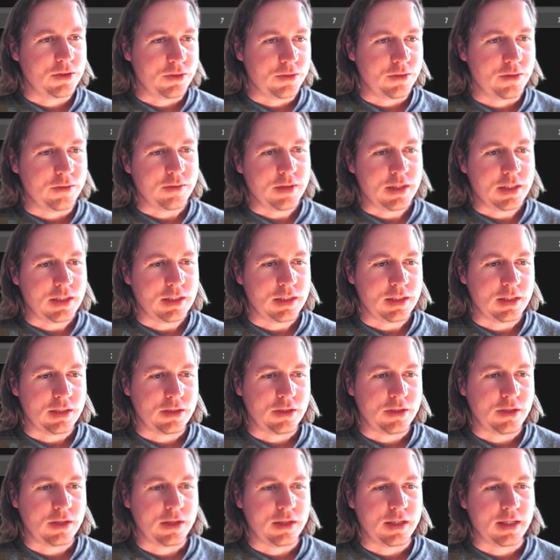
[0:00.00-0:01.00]
do eventually,
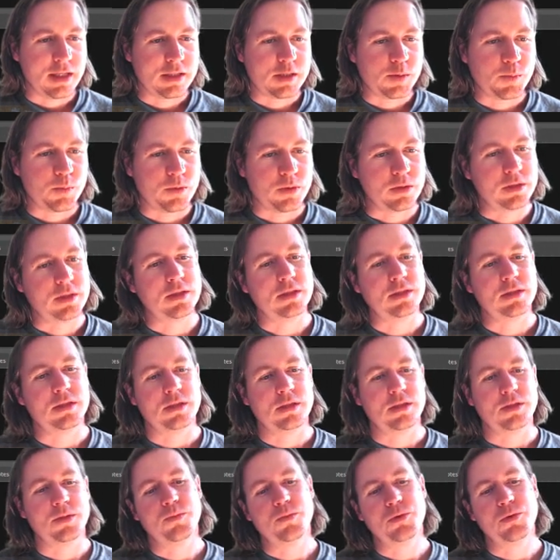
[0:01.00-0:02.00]
you can export this
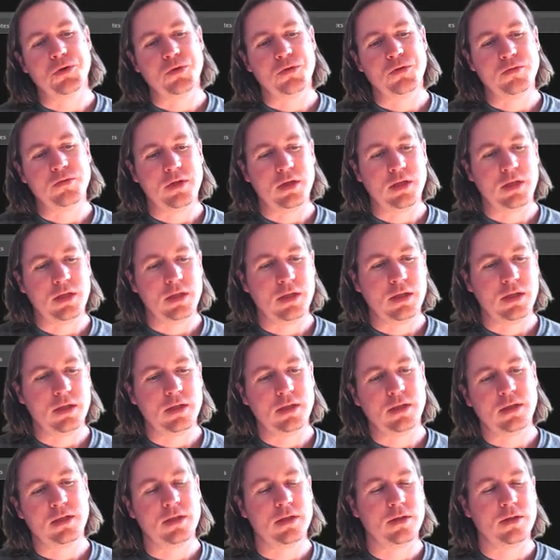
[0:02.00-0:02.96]
as a movie,